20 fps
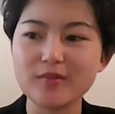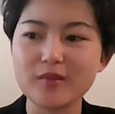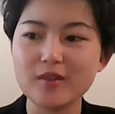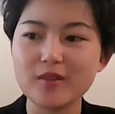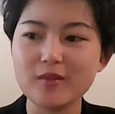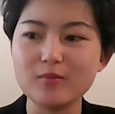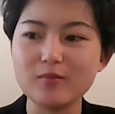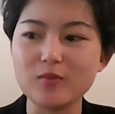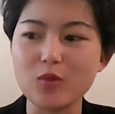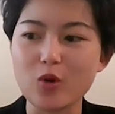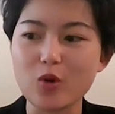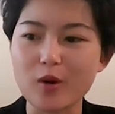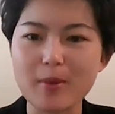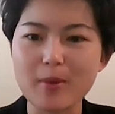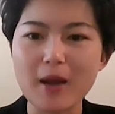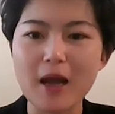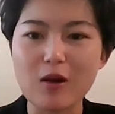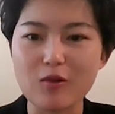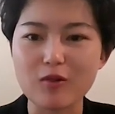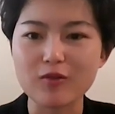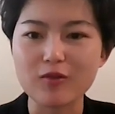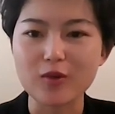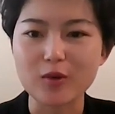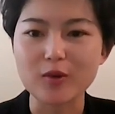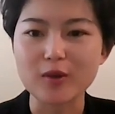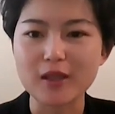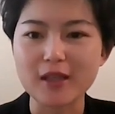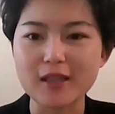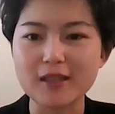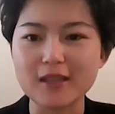more powerful,
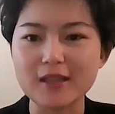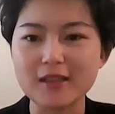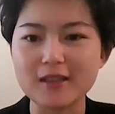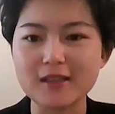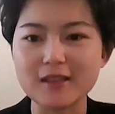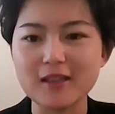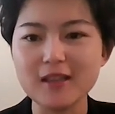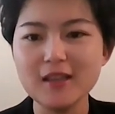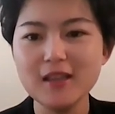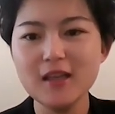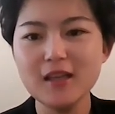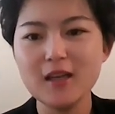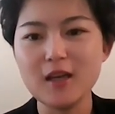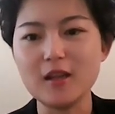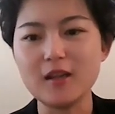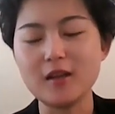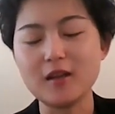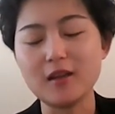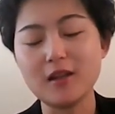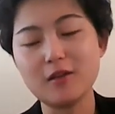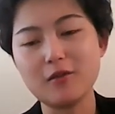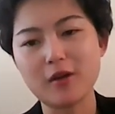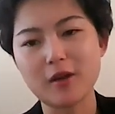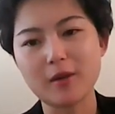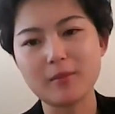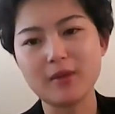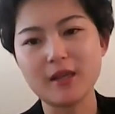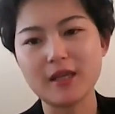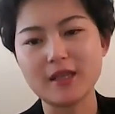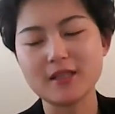and the
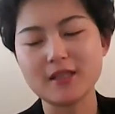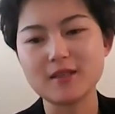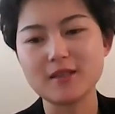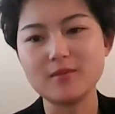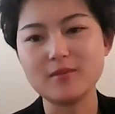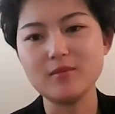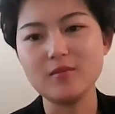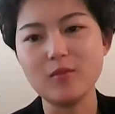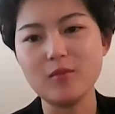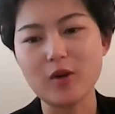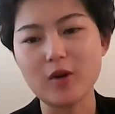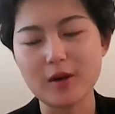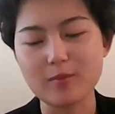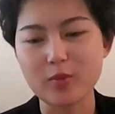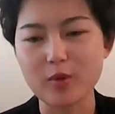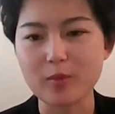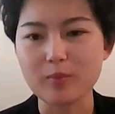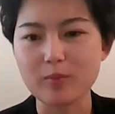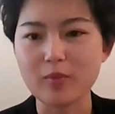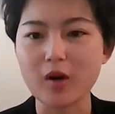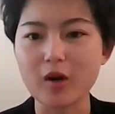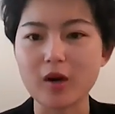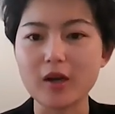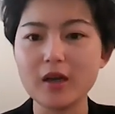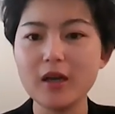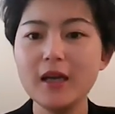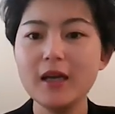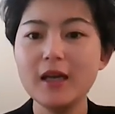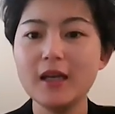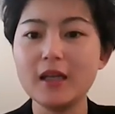lyric plays more important
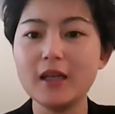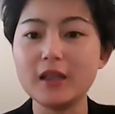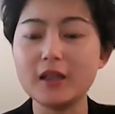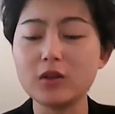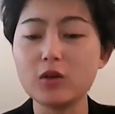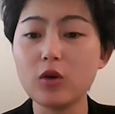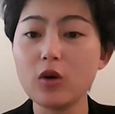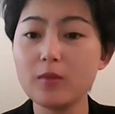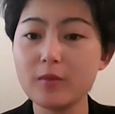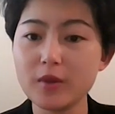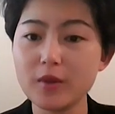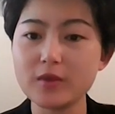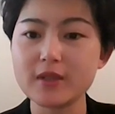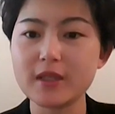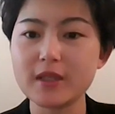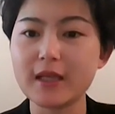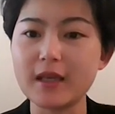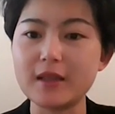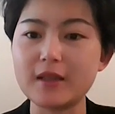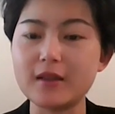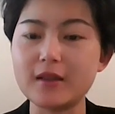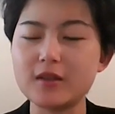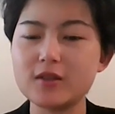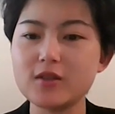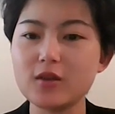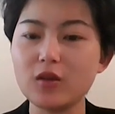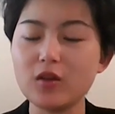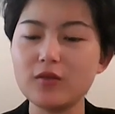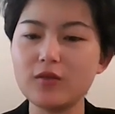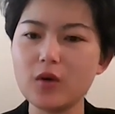part in choral music and
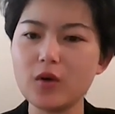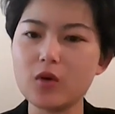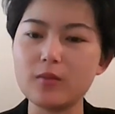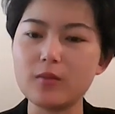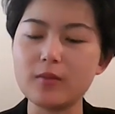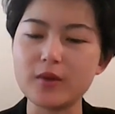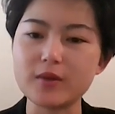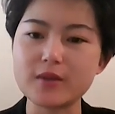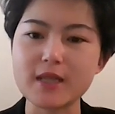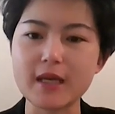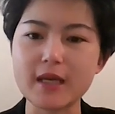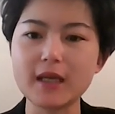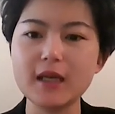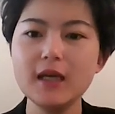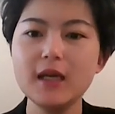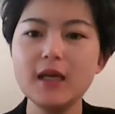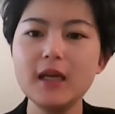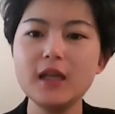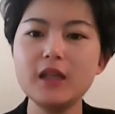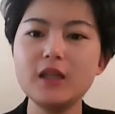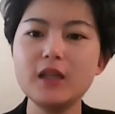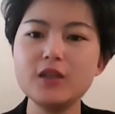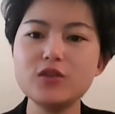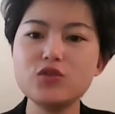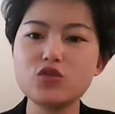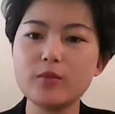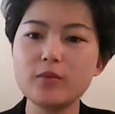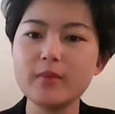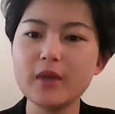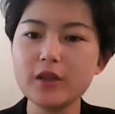solo vocal music. In
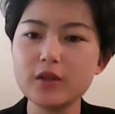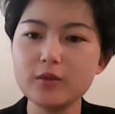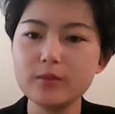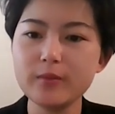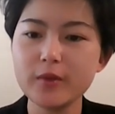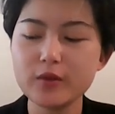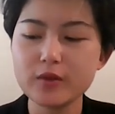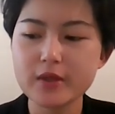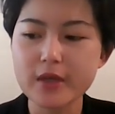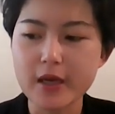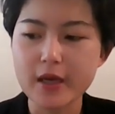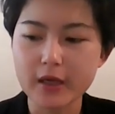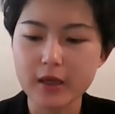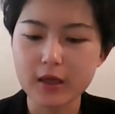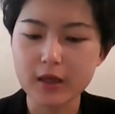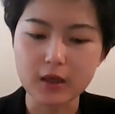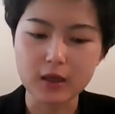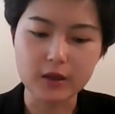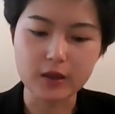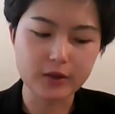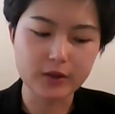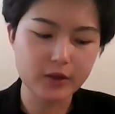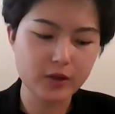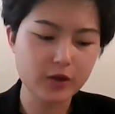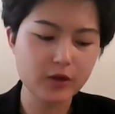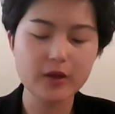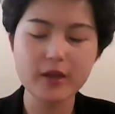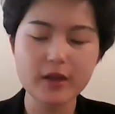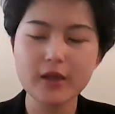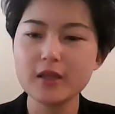instrumental music,
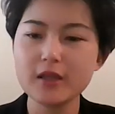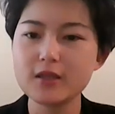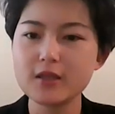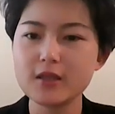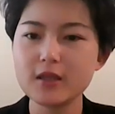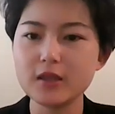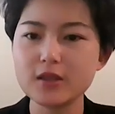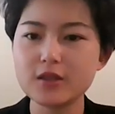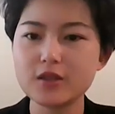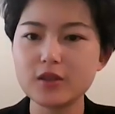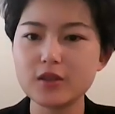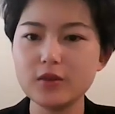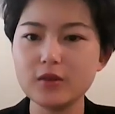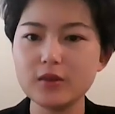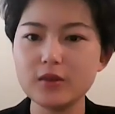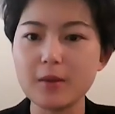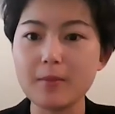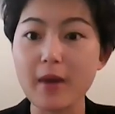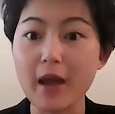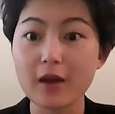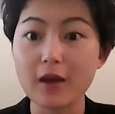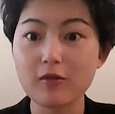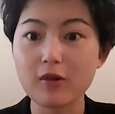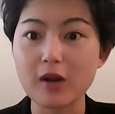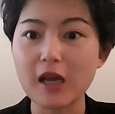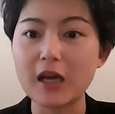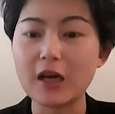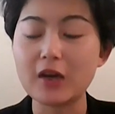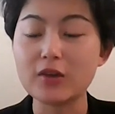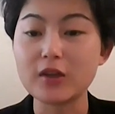there is still the
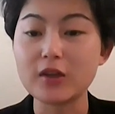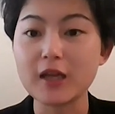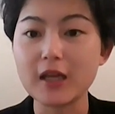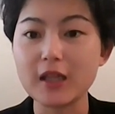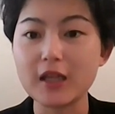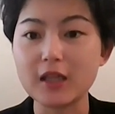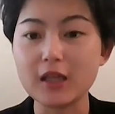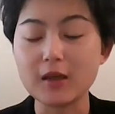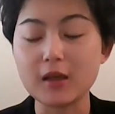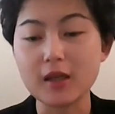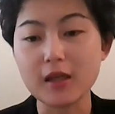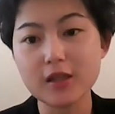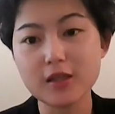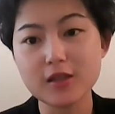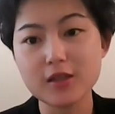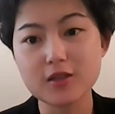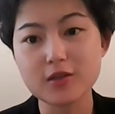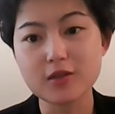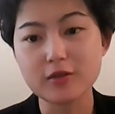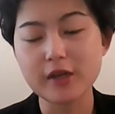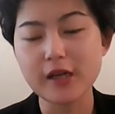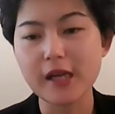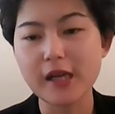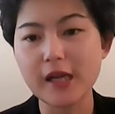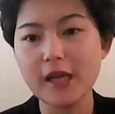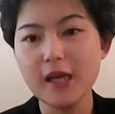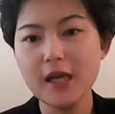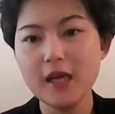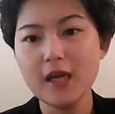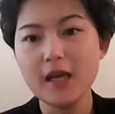background and the
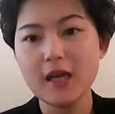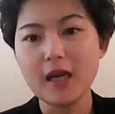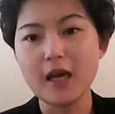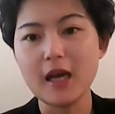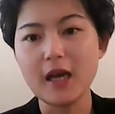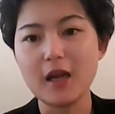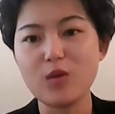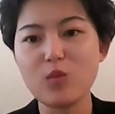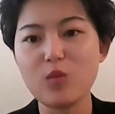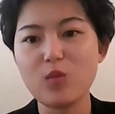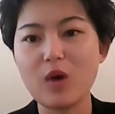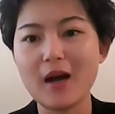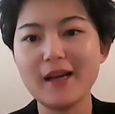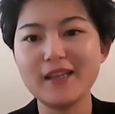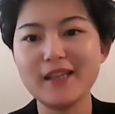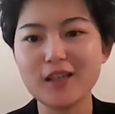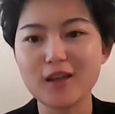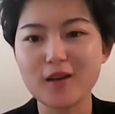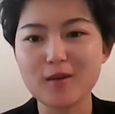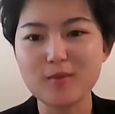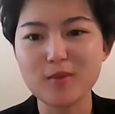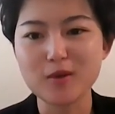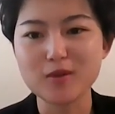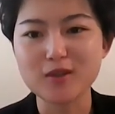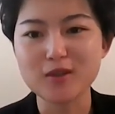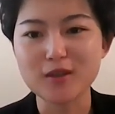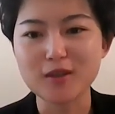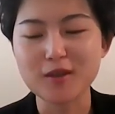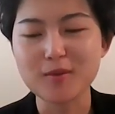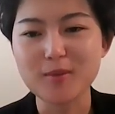history and why the
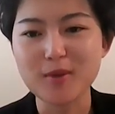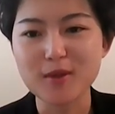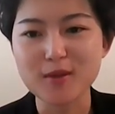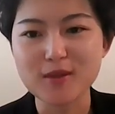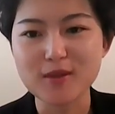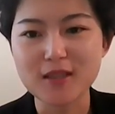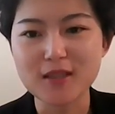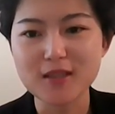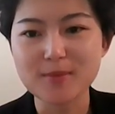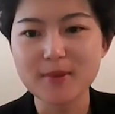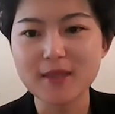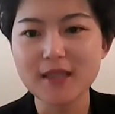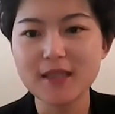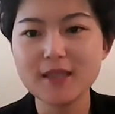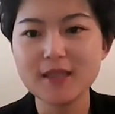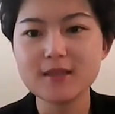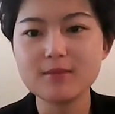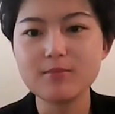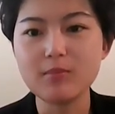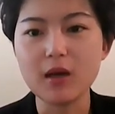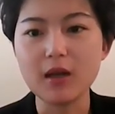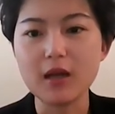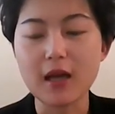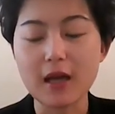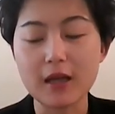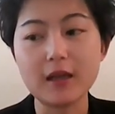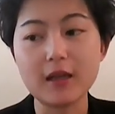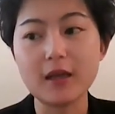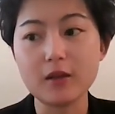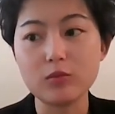composer composed this piece, but
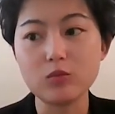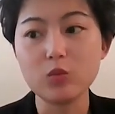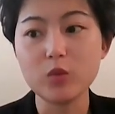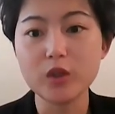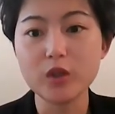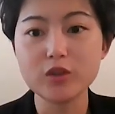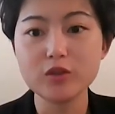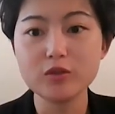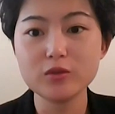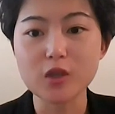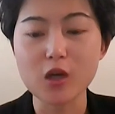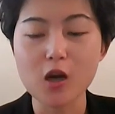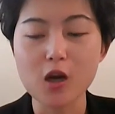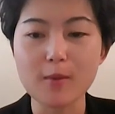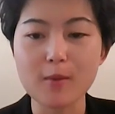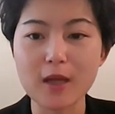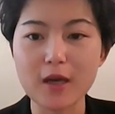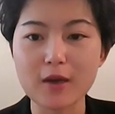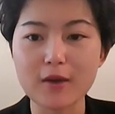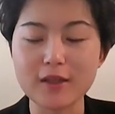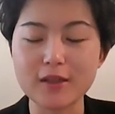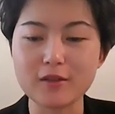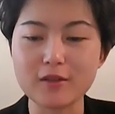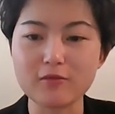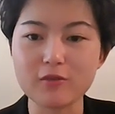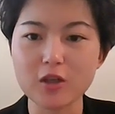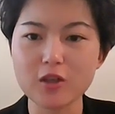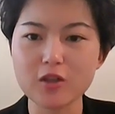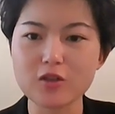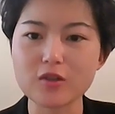and we do talk about it
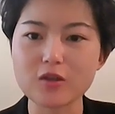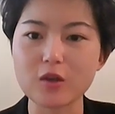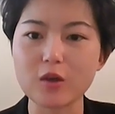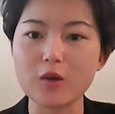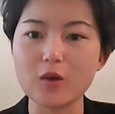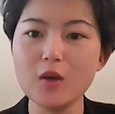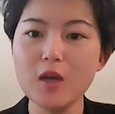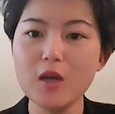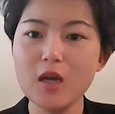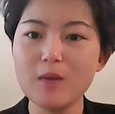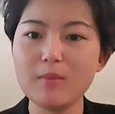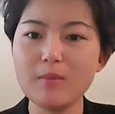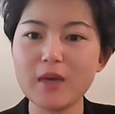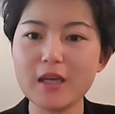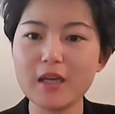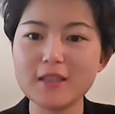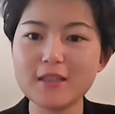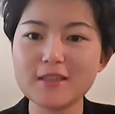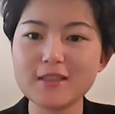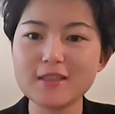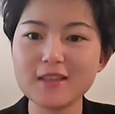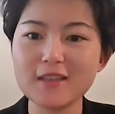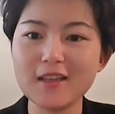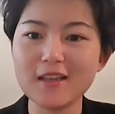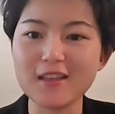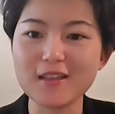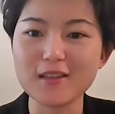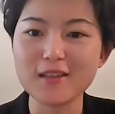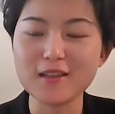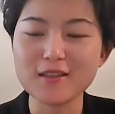in rehearsal, but
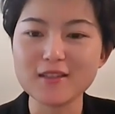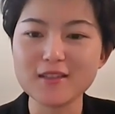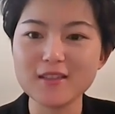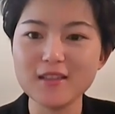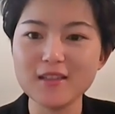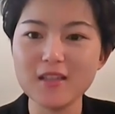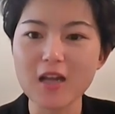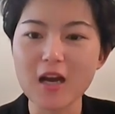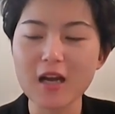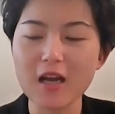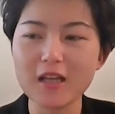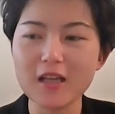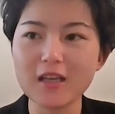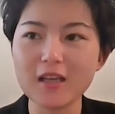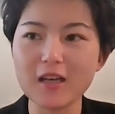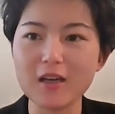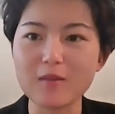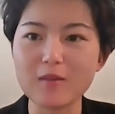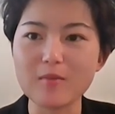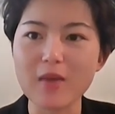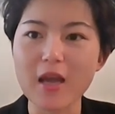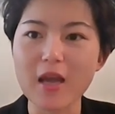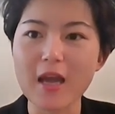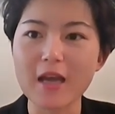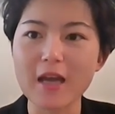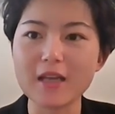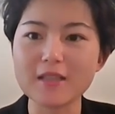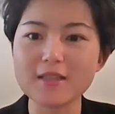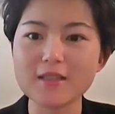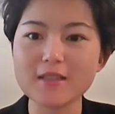it's not
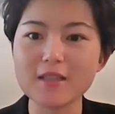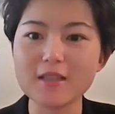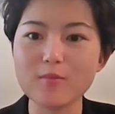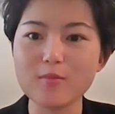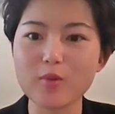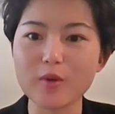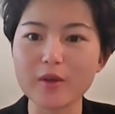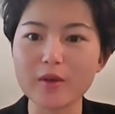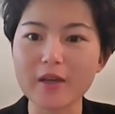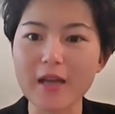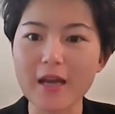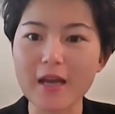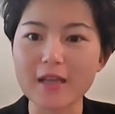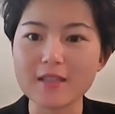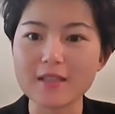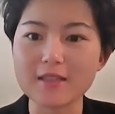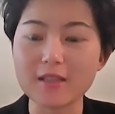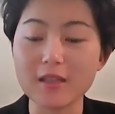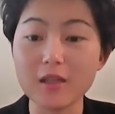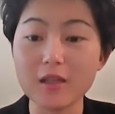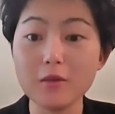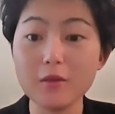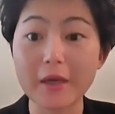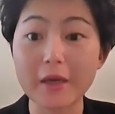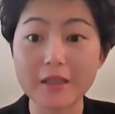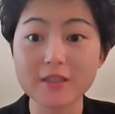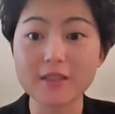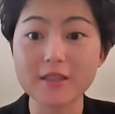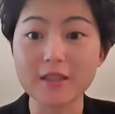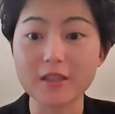as important as the
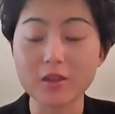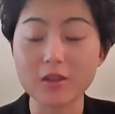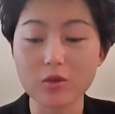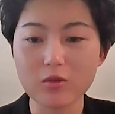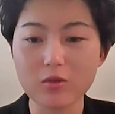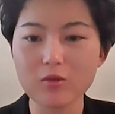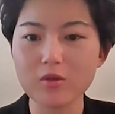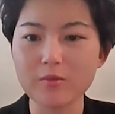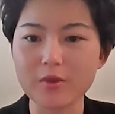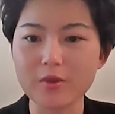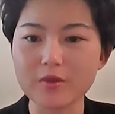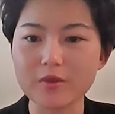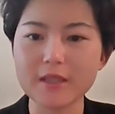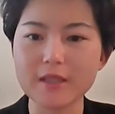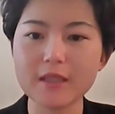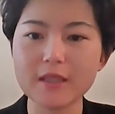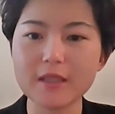lyrics in choral music.